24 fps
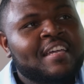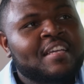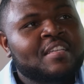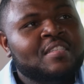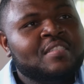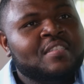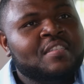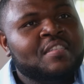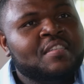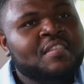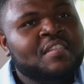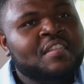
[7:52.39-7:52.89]

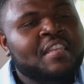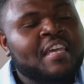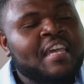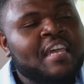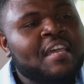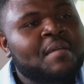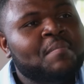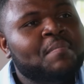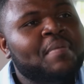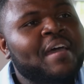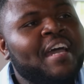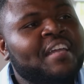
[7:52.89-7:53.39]
is the
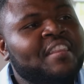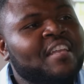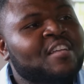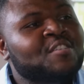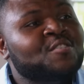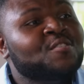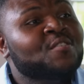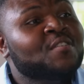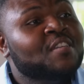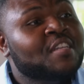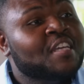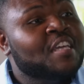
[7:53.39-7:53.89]
impact
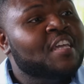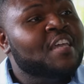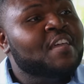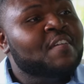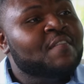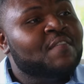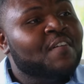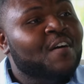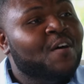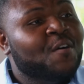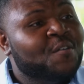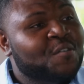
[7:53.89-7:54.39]
that you
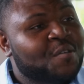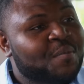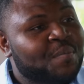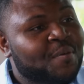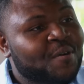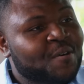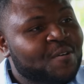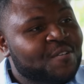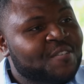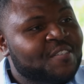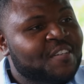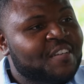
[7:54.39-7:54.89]
leave on the
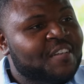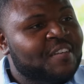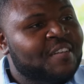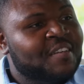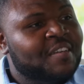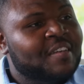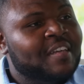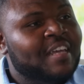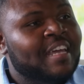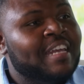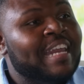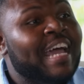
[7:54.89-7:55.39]
person
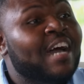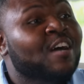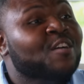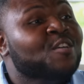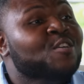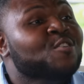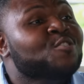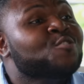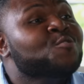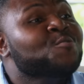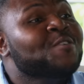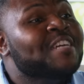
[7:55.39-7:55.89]
and how
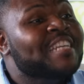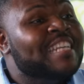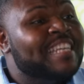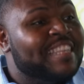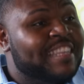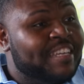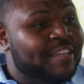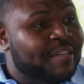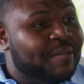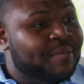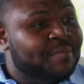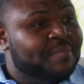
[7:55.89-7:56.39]
you
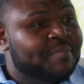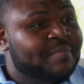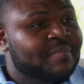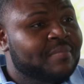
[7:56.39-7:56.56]
treated them.